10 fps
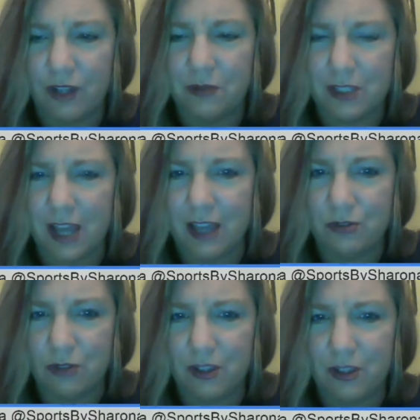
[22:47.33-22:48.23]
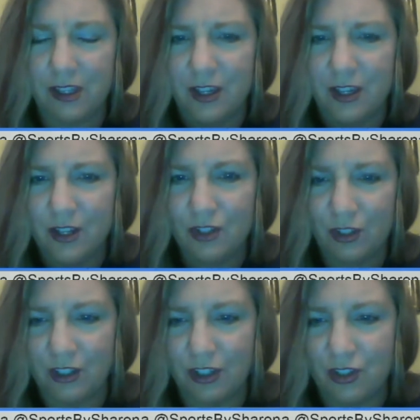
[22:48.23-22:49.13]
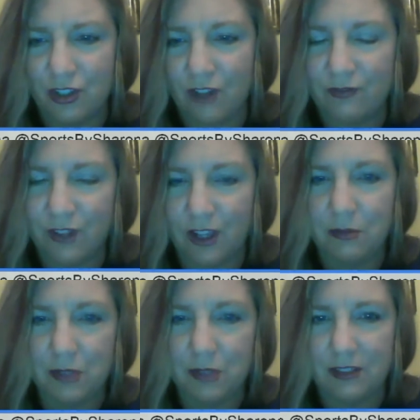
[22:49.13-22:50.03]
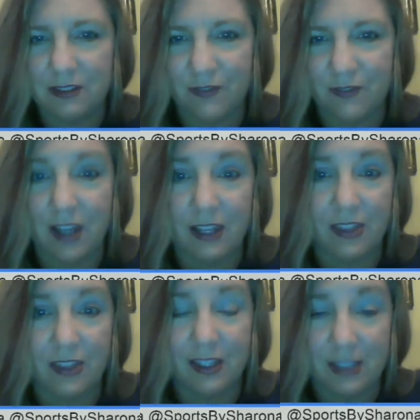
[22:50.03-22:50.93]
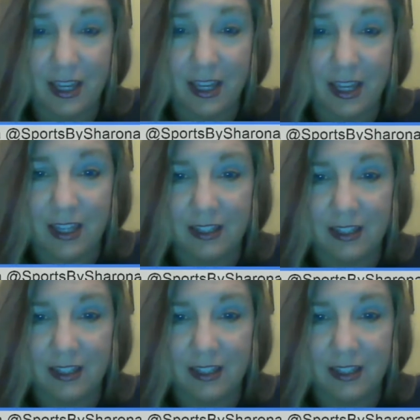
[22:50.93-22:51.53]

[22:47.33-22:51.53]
The Titans really should look at Sean Phillips. And finally they did